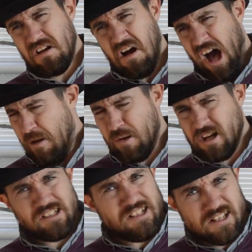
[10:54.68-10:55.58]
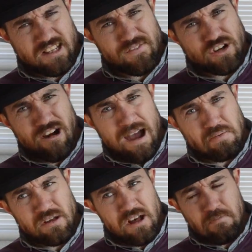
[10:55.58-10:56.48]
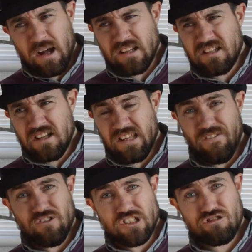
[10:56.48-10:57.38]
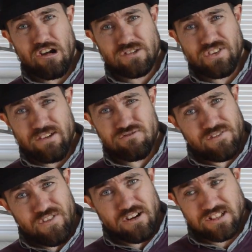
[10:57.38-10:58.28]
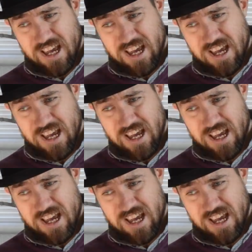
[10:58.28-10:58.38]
I personally didn't give a crap, but different strokes for different folks,